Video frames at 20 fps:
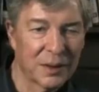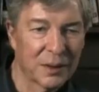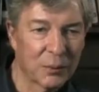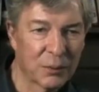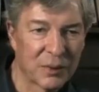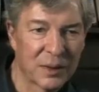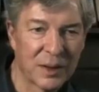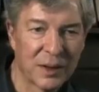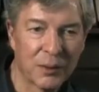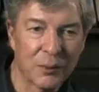
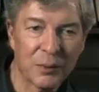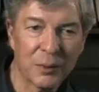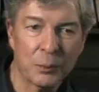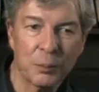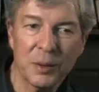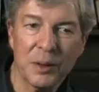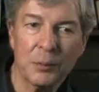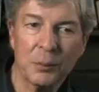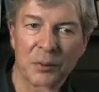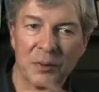When
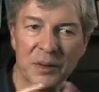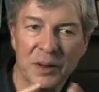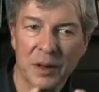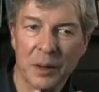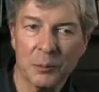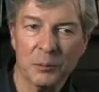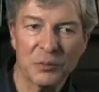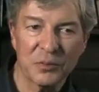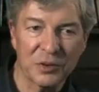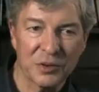people
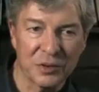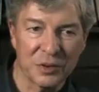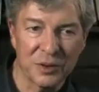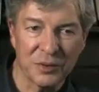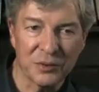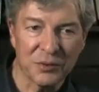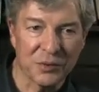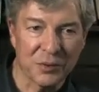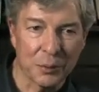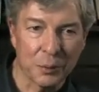come to
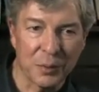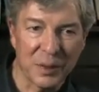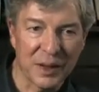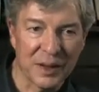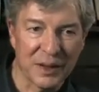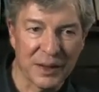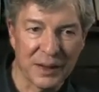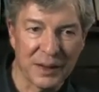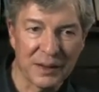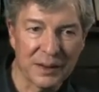you for
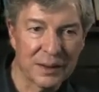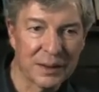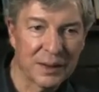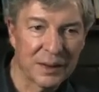money,